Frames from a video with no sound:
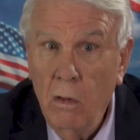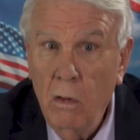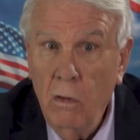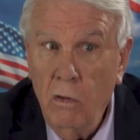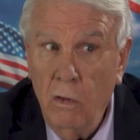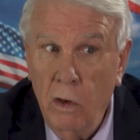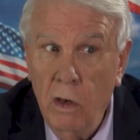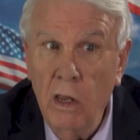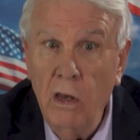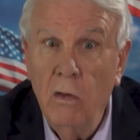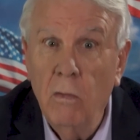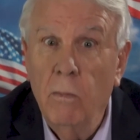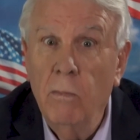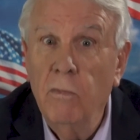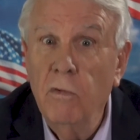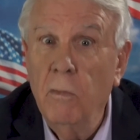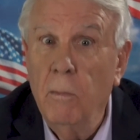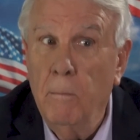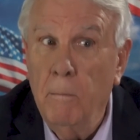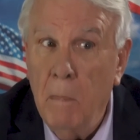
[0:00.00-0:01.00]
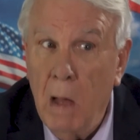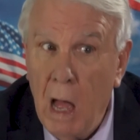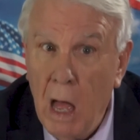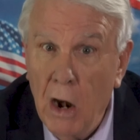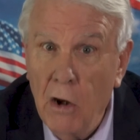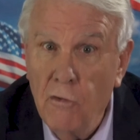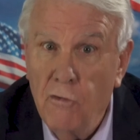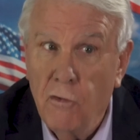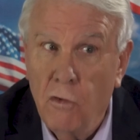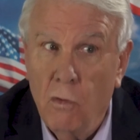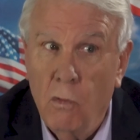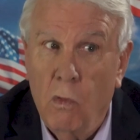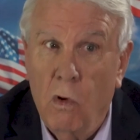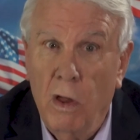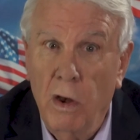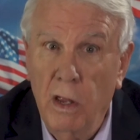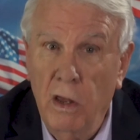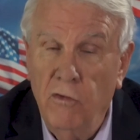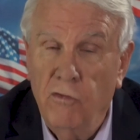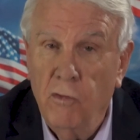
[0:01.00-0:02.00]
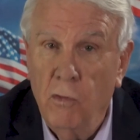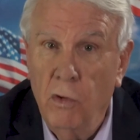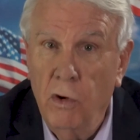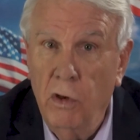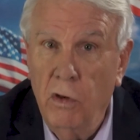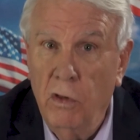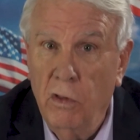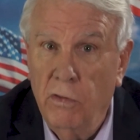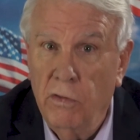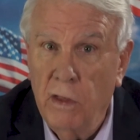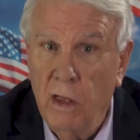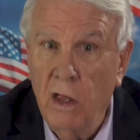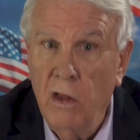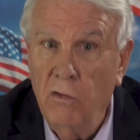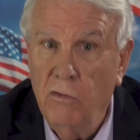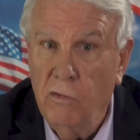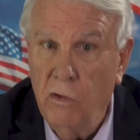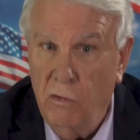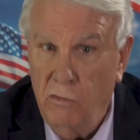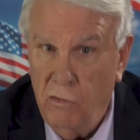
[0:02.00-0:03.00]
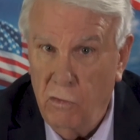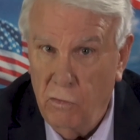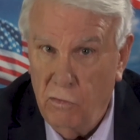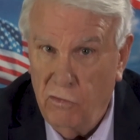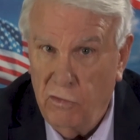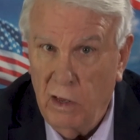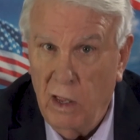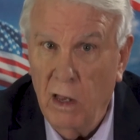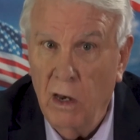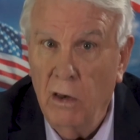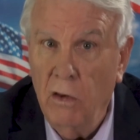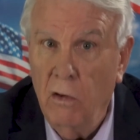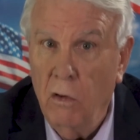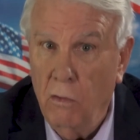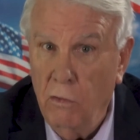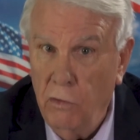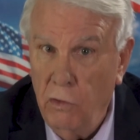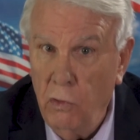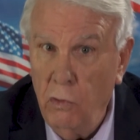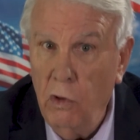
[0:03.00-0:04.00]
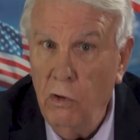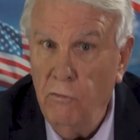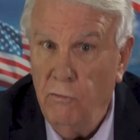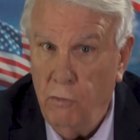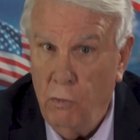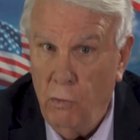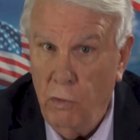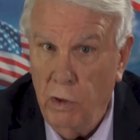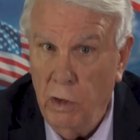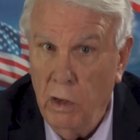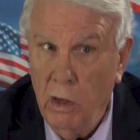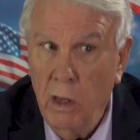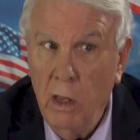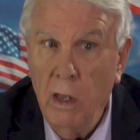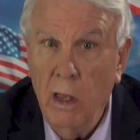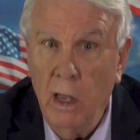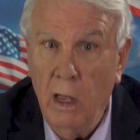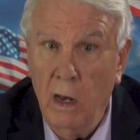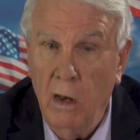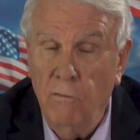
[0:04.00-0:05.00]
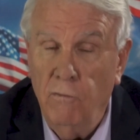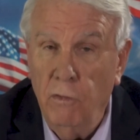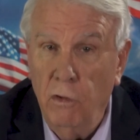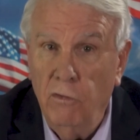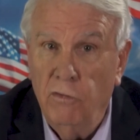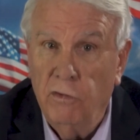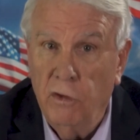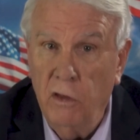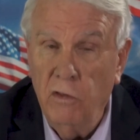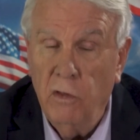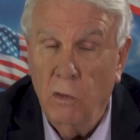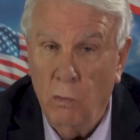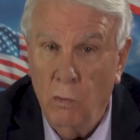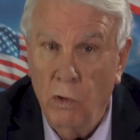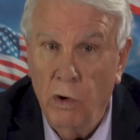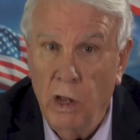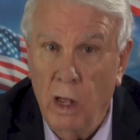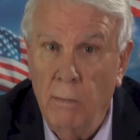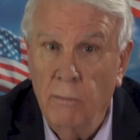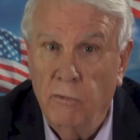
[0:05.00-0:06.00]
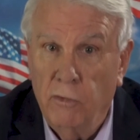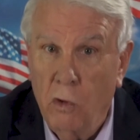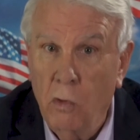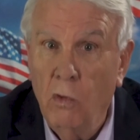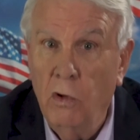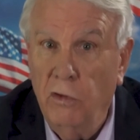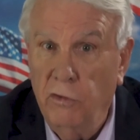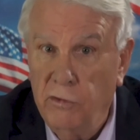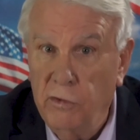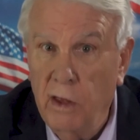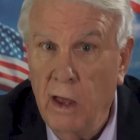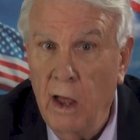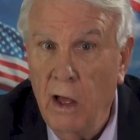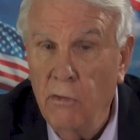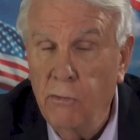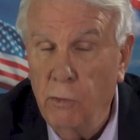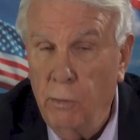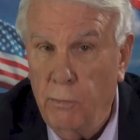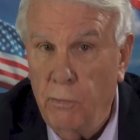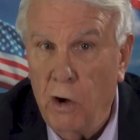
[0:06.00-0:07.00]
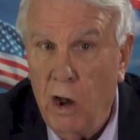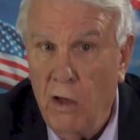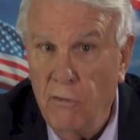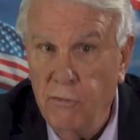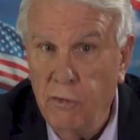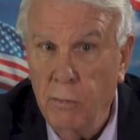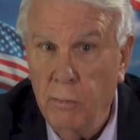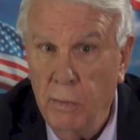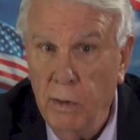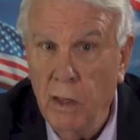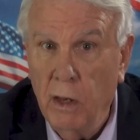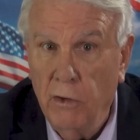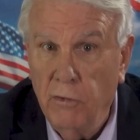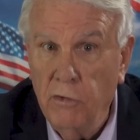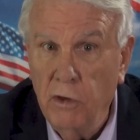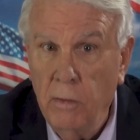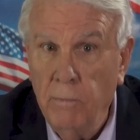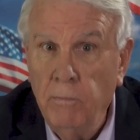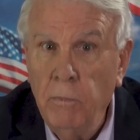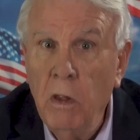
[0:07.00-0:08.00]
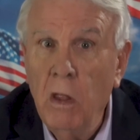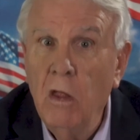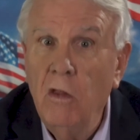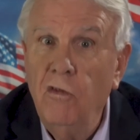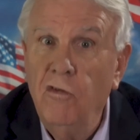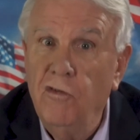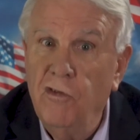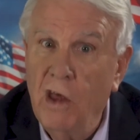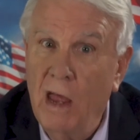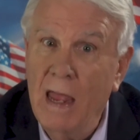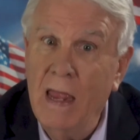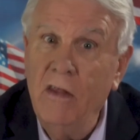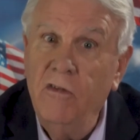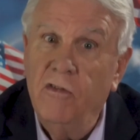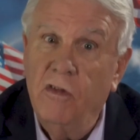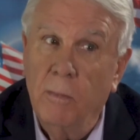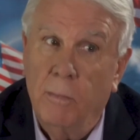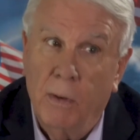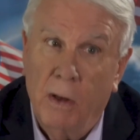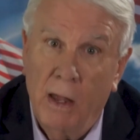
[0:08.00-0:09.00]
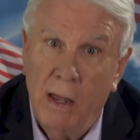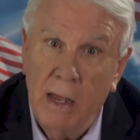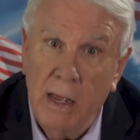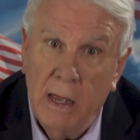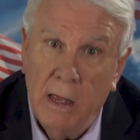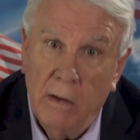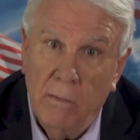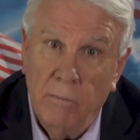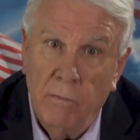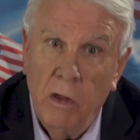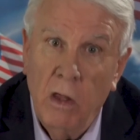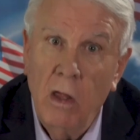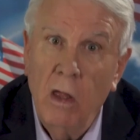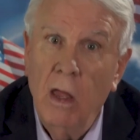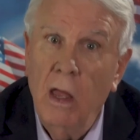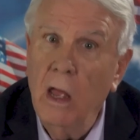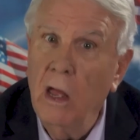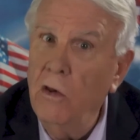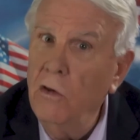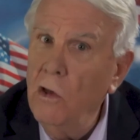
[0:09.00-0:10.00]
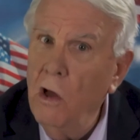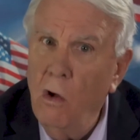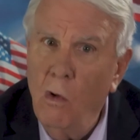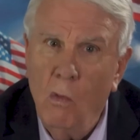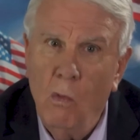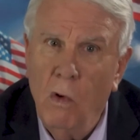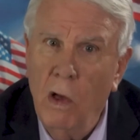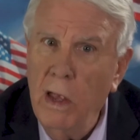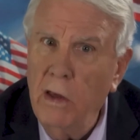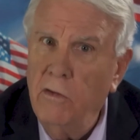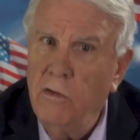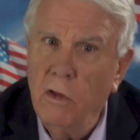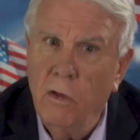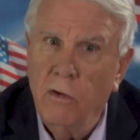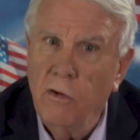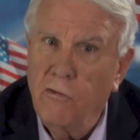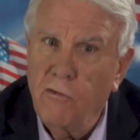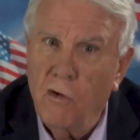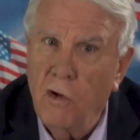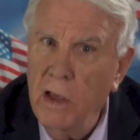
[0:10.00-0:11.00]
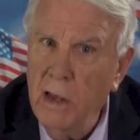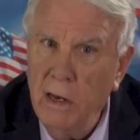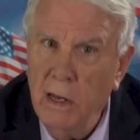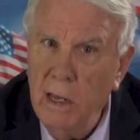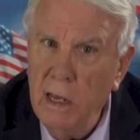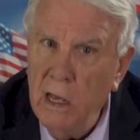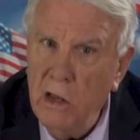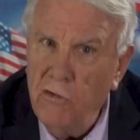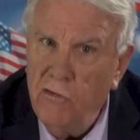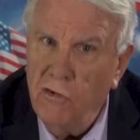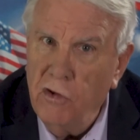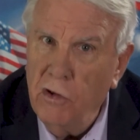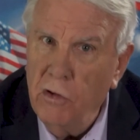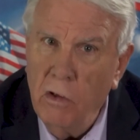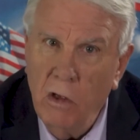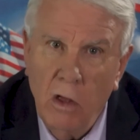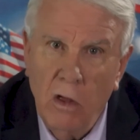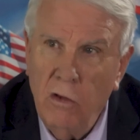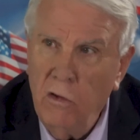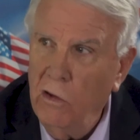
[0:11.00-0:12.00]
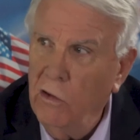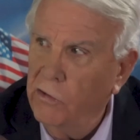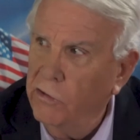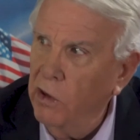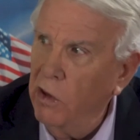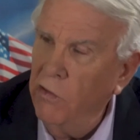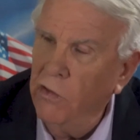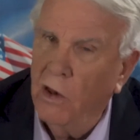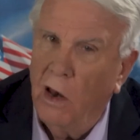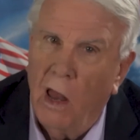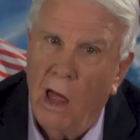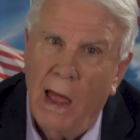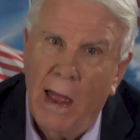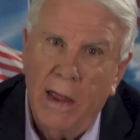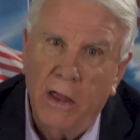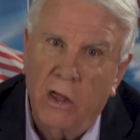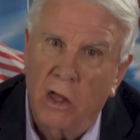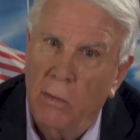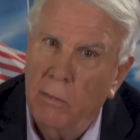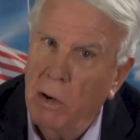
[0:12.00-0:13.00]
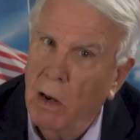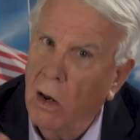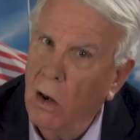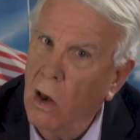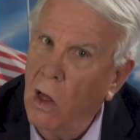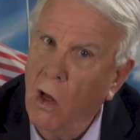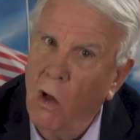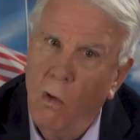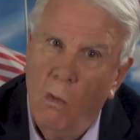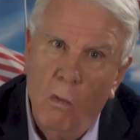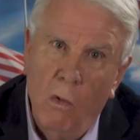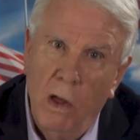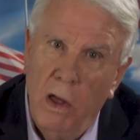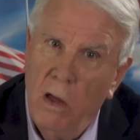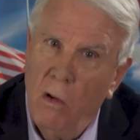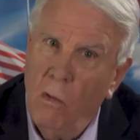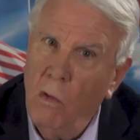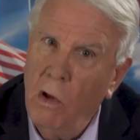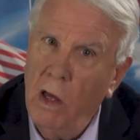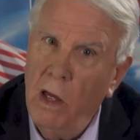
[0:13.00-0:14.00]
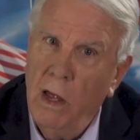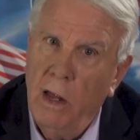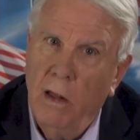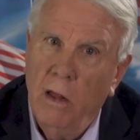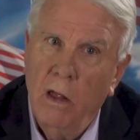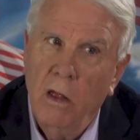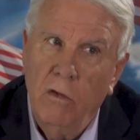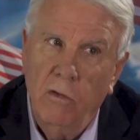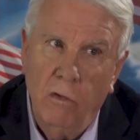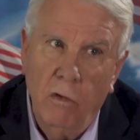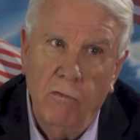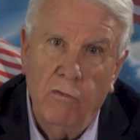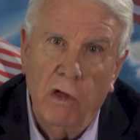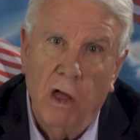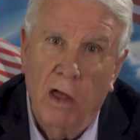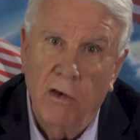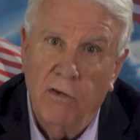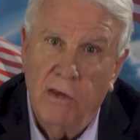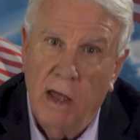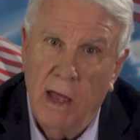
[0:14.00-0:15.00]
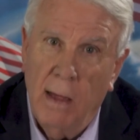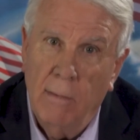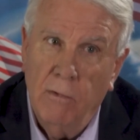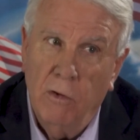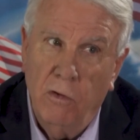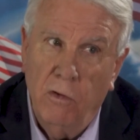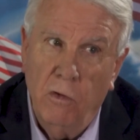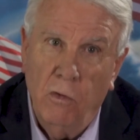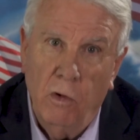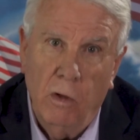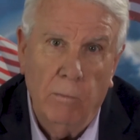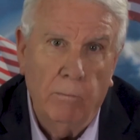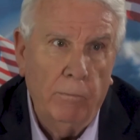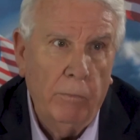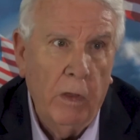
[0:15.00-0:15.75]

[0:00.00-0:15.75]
You need to monitor what each one of the things that you're selling are doing for you. And if you see that one of them's going south with profitability, change the plan. And don't wait till the train hits you. You see the light coming a long way away. You've got time to do it.